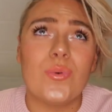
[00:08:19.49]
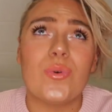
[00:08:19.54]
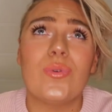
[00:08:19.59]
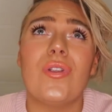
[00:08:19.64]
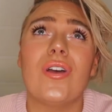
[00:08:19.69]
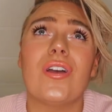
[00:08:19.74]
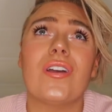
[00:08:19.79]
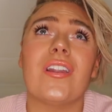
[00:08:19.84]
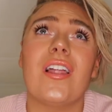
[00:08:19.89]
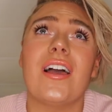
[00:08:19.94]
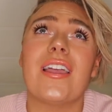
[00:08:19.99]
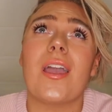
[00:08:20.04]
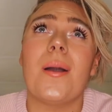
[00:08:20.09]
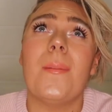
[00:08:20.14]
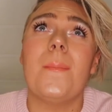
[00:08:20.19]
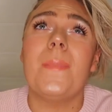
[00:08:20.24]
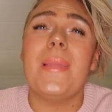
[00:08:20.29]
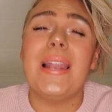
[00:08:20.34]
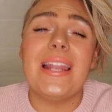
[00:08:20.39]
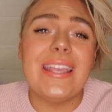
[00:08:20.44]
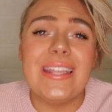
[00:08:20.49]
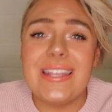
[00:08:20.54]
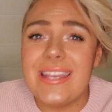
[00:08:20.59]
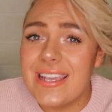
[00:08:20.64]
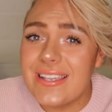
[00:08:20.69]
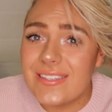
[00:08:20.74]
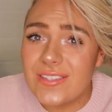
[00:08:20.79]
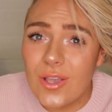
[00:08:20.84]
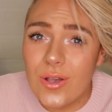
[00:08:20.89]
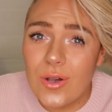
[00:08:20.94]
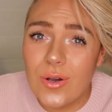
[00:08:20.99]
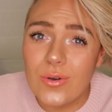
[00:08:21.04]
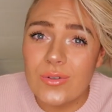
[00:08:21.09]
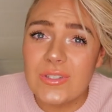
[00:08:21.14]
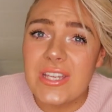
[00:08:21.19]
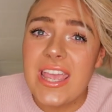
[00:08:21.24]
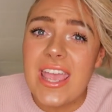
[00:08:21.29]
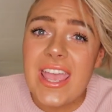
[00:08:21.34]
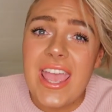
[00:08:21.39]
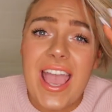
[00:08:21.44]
will look like a million years old,